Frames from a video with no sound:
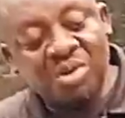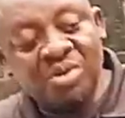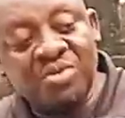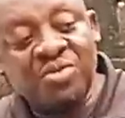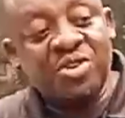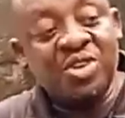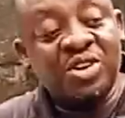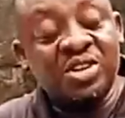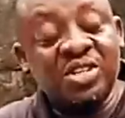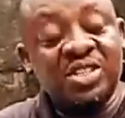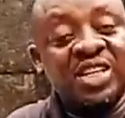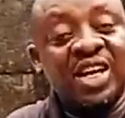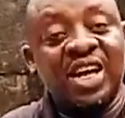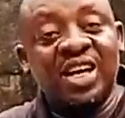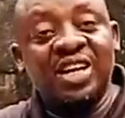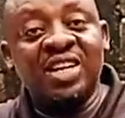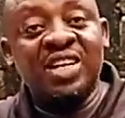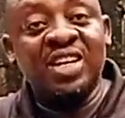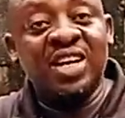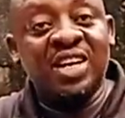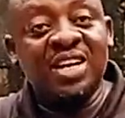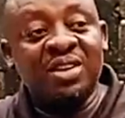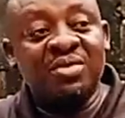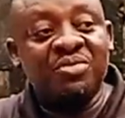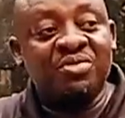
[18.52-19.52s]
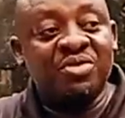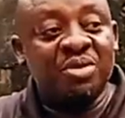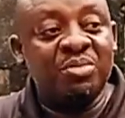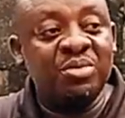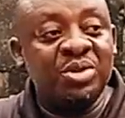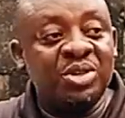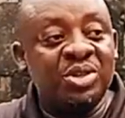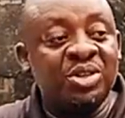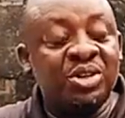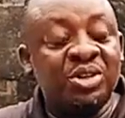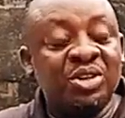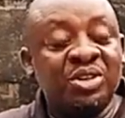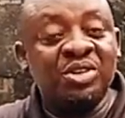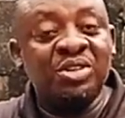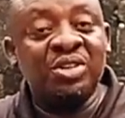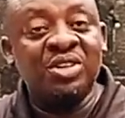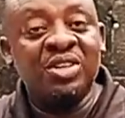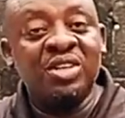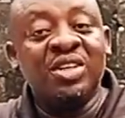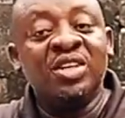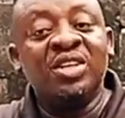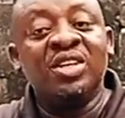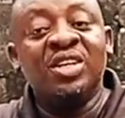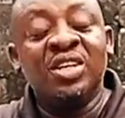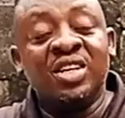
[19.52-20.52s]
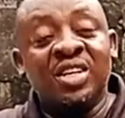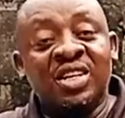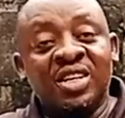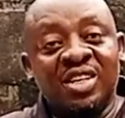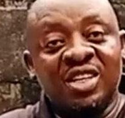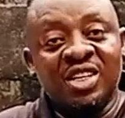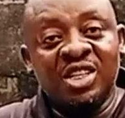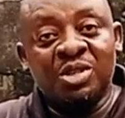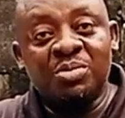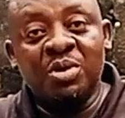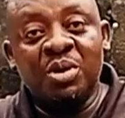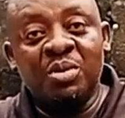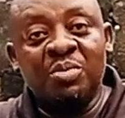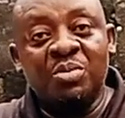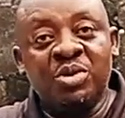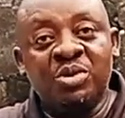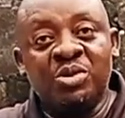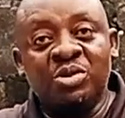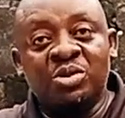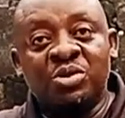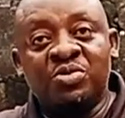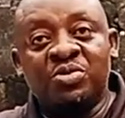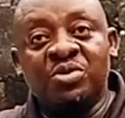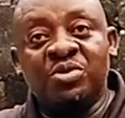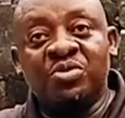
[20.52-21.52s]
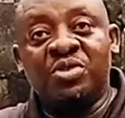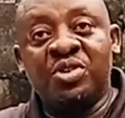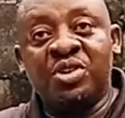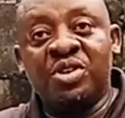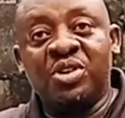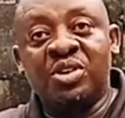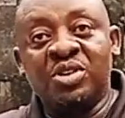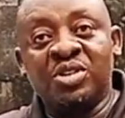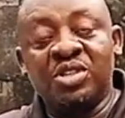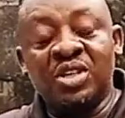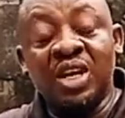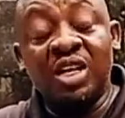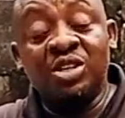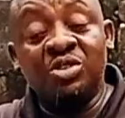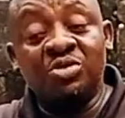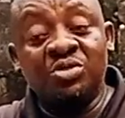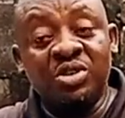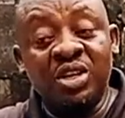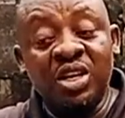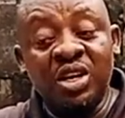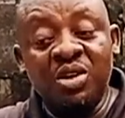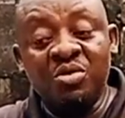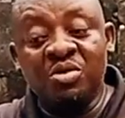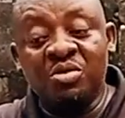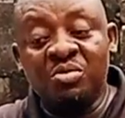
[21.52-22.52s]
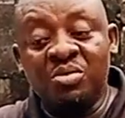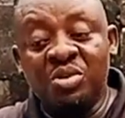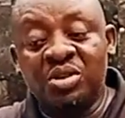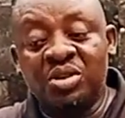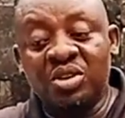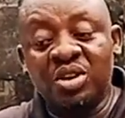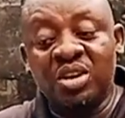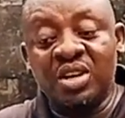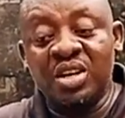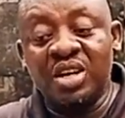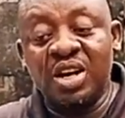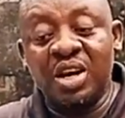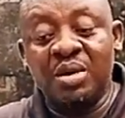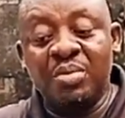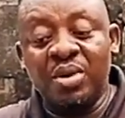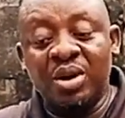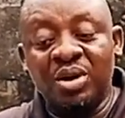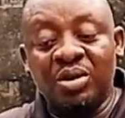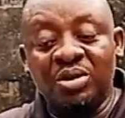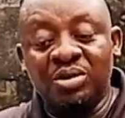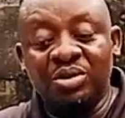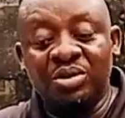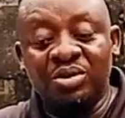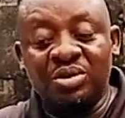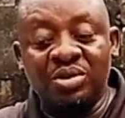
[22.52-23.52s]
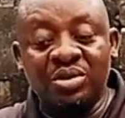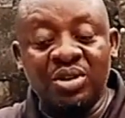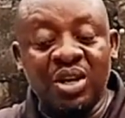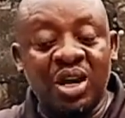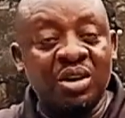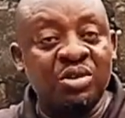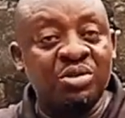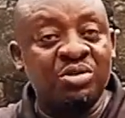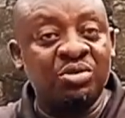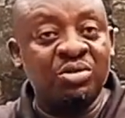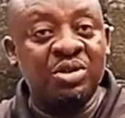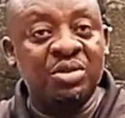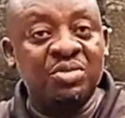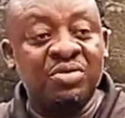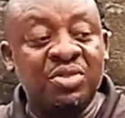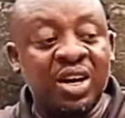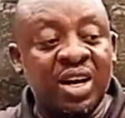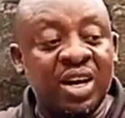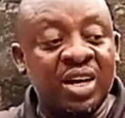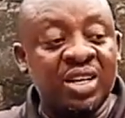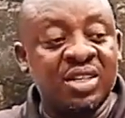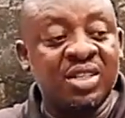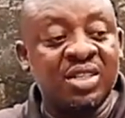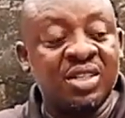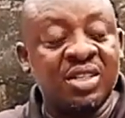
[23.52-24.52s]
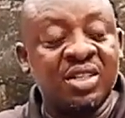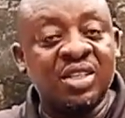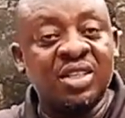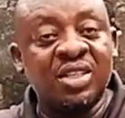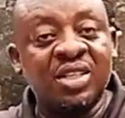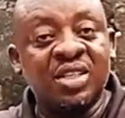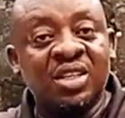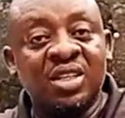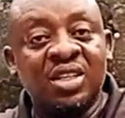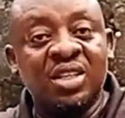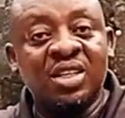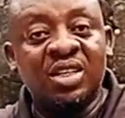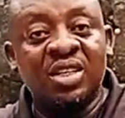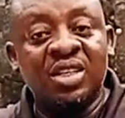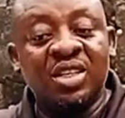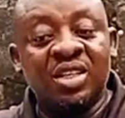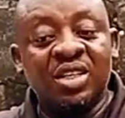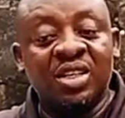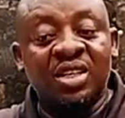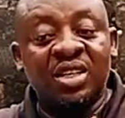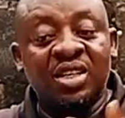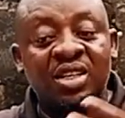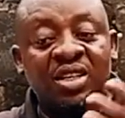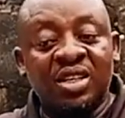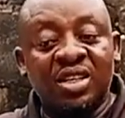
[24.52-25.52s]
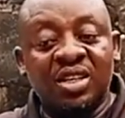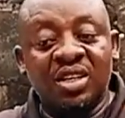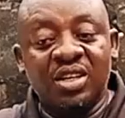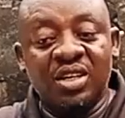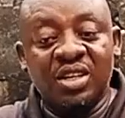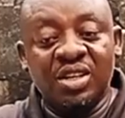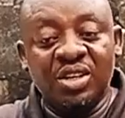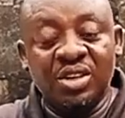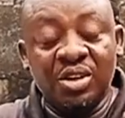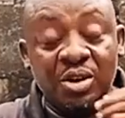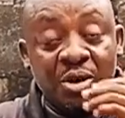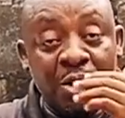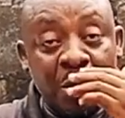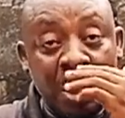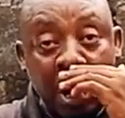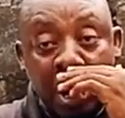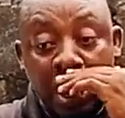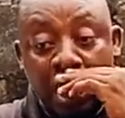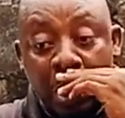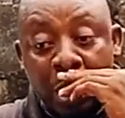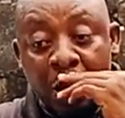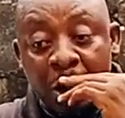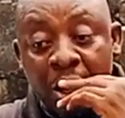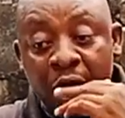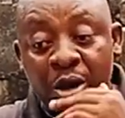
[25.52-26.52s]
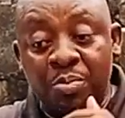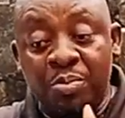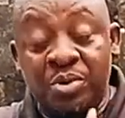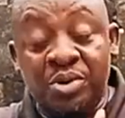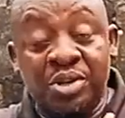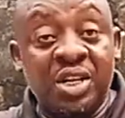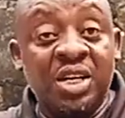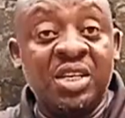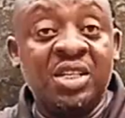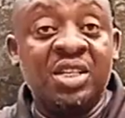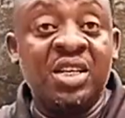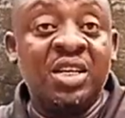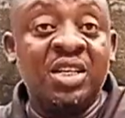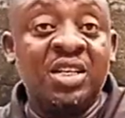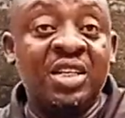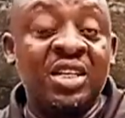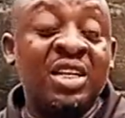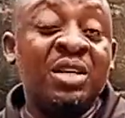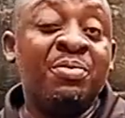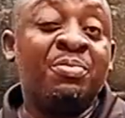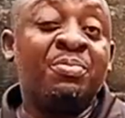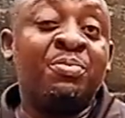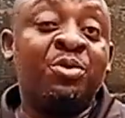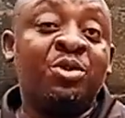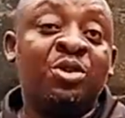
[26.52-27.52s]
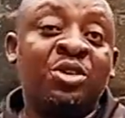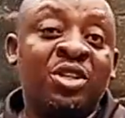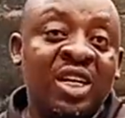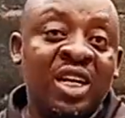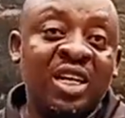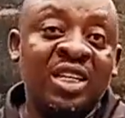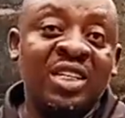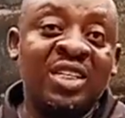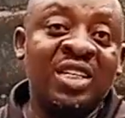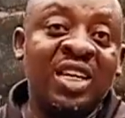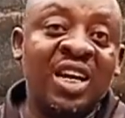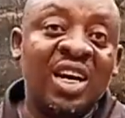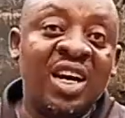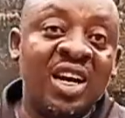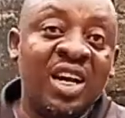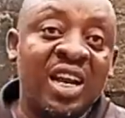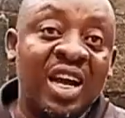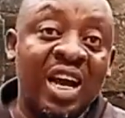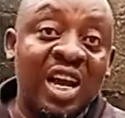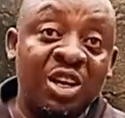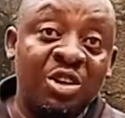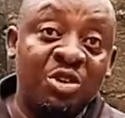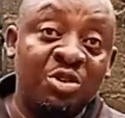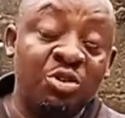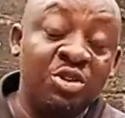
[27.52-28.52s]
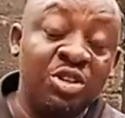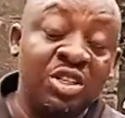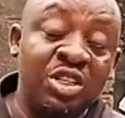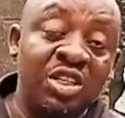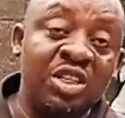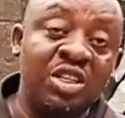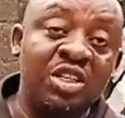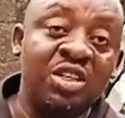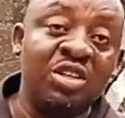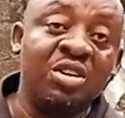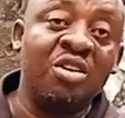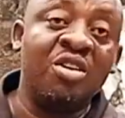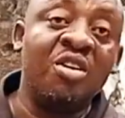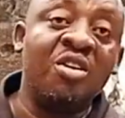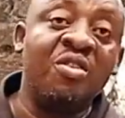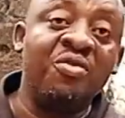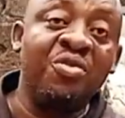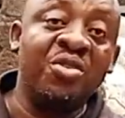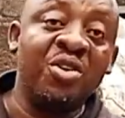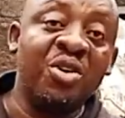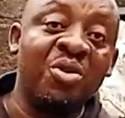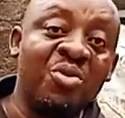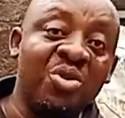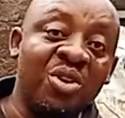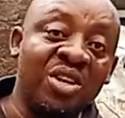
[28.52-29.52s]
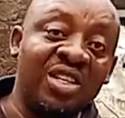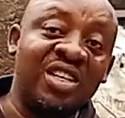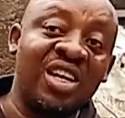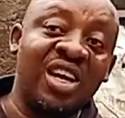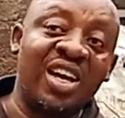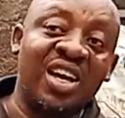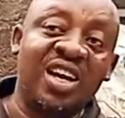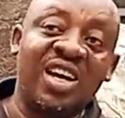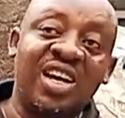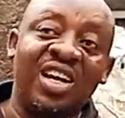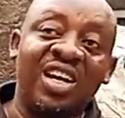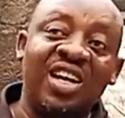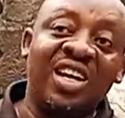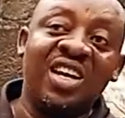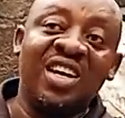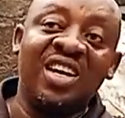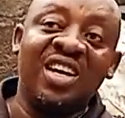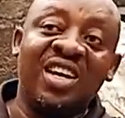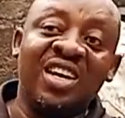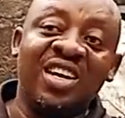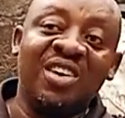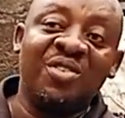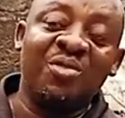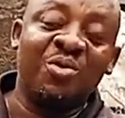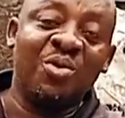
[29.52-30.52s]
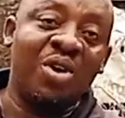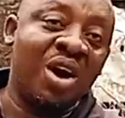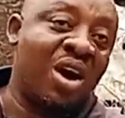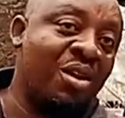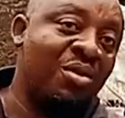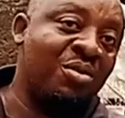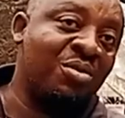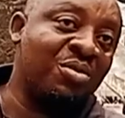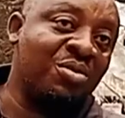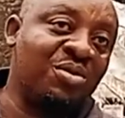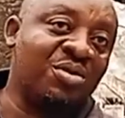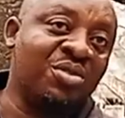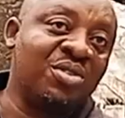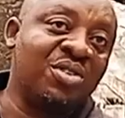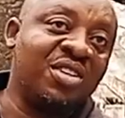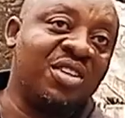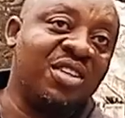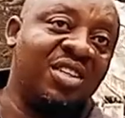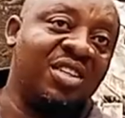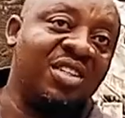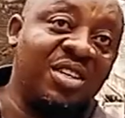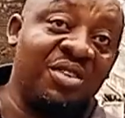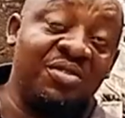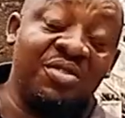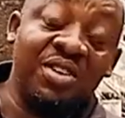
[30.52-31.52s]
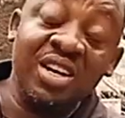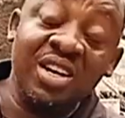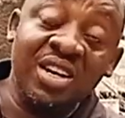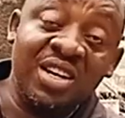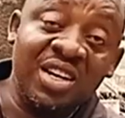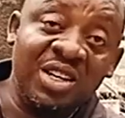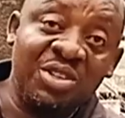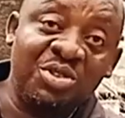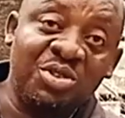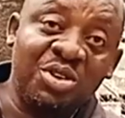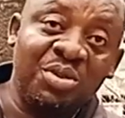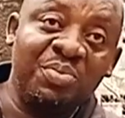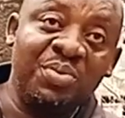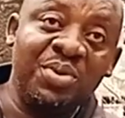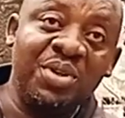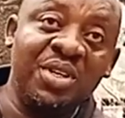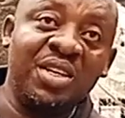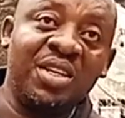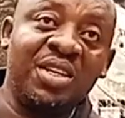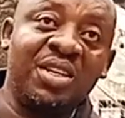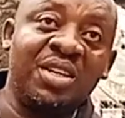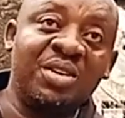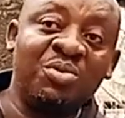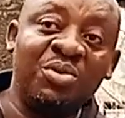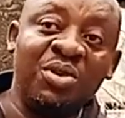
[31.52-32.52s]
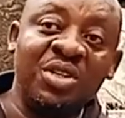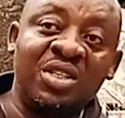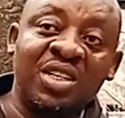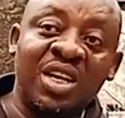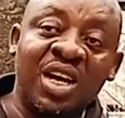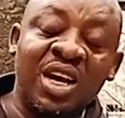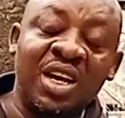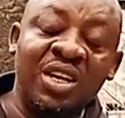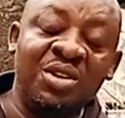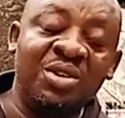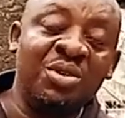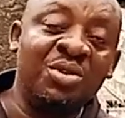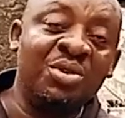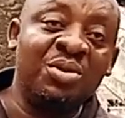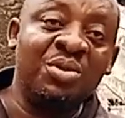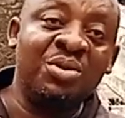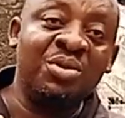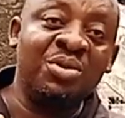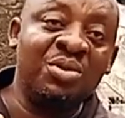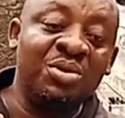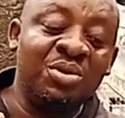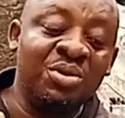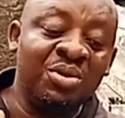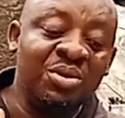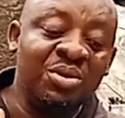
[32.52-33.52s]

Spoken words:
of us that needed information, this may be useful for us. And today we'll be talking about how to reverse your potential hydrogen of your water. Wow, it's a very great topic which I know